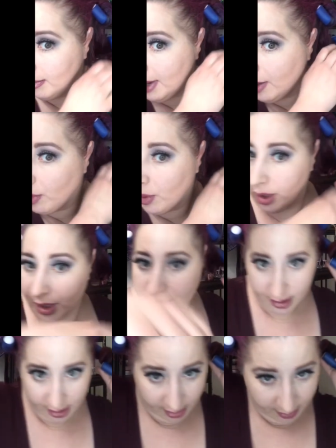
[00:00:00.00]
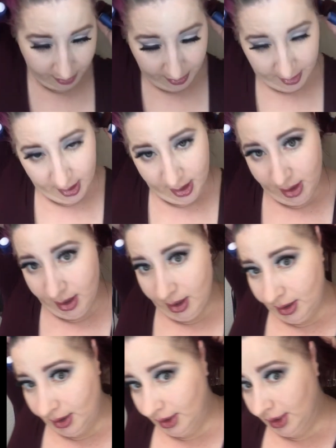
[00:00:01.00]
my rollers,
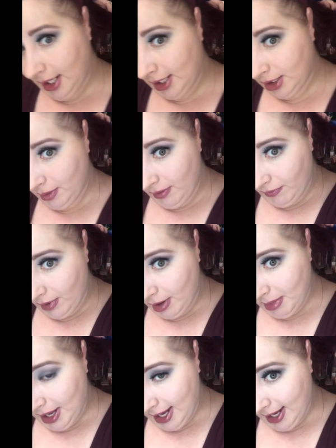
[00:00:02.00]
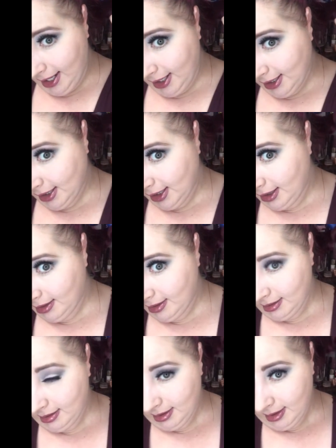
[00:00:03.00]
I do it from behind,
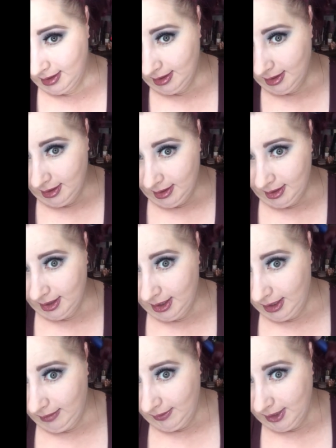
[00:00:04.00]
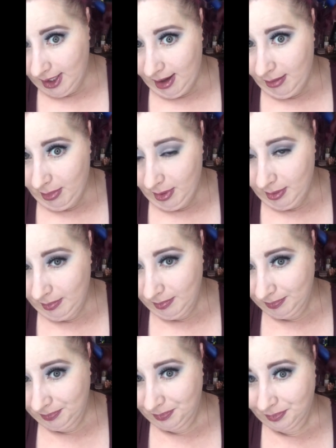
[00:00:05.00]
lift up,
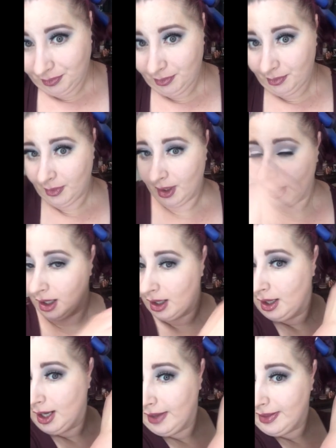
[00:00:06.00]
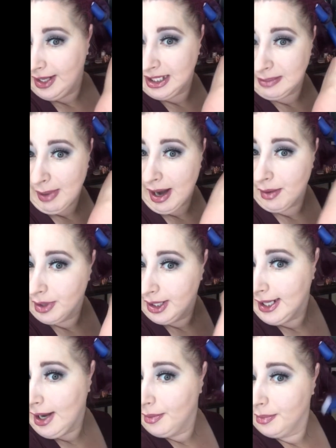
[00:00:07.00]
and then spiral it
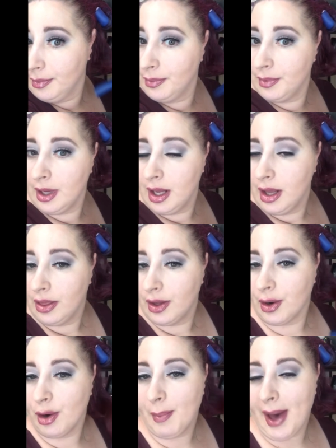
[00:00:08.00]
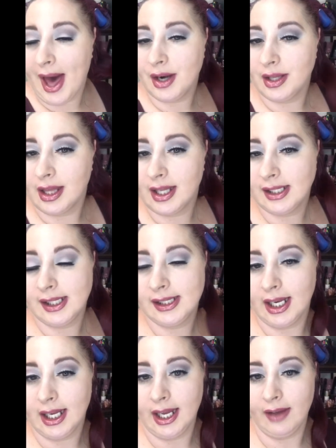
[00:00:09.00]
down. The curl pattern that this is
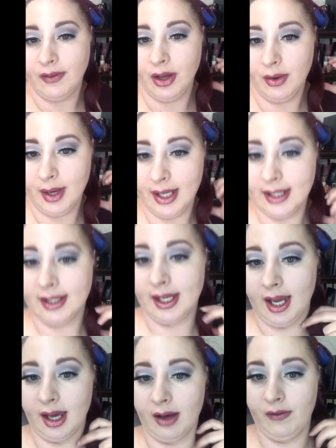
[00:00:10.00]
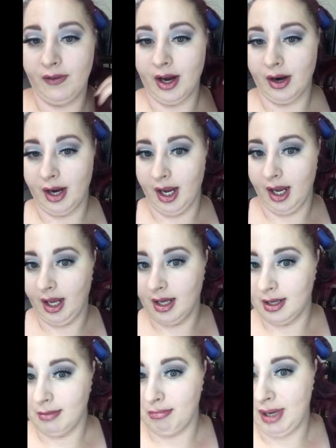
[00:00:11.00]
going to give you is like a very
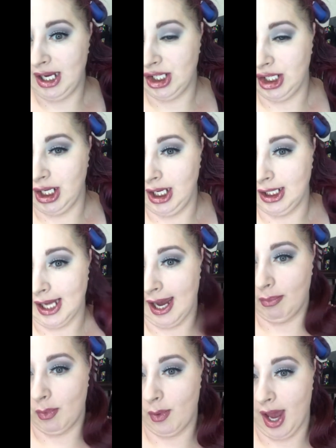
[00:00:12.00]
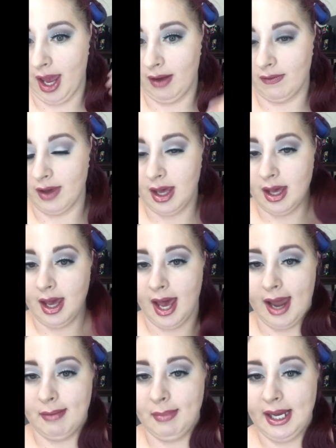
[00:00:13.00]
beachy type wave.
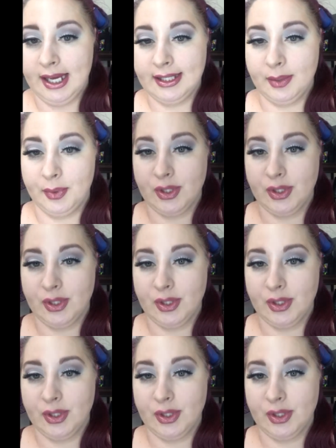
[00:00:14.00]
And because it